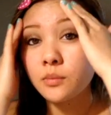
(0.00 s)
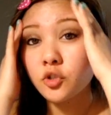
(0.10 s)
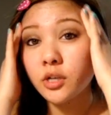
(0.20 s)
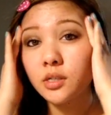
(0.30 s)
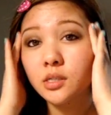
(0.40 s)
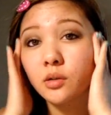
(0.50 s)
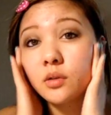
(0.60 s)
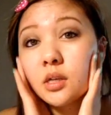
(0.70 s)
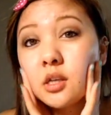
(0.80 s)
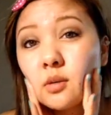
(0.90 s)
Trying to
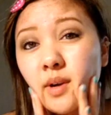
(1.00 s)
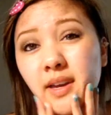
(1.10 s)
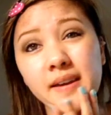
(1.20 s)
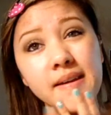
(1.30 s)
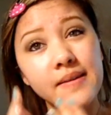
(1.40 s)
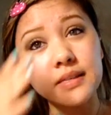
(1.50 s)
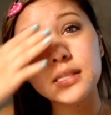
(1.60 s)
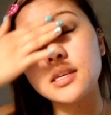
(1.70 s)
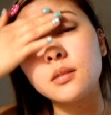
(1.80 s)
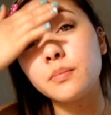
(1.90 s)
slowly heal my
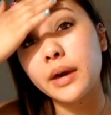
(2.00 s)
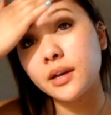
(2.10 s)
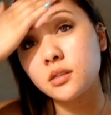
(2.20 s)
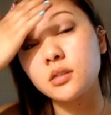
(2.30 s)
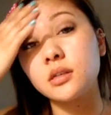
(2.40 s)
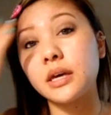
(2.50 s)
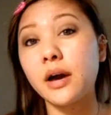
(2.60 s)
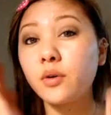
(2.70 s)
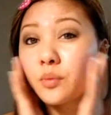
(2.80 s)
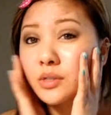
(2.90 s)
skin back to
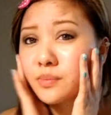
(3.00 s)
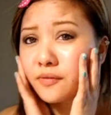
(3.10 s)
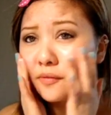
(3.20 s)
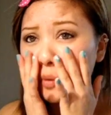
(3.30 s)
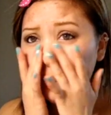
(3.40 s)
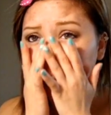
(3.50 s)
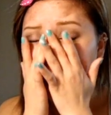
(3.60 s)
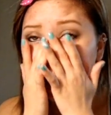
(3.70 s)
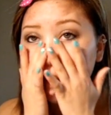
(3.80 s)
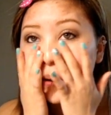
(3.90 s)
how it was before
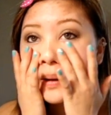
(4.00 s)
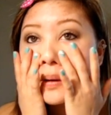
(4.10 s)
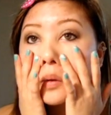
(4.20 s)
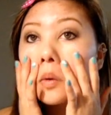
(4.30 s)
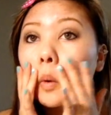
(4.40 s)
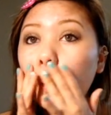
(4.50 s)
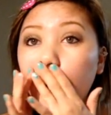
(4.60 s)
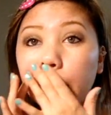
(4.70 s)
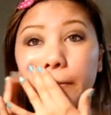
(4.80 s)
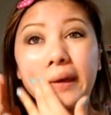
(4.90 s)

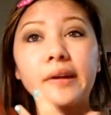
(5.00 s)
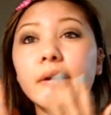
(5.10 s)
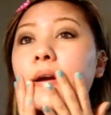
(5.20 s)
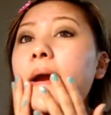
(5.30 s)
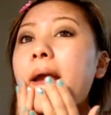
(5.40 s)
or better.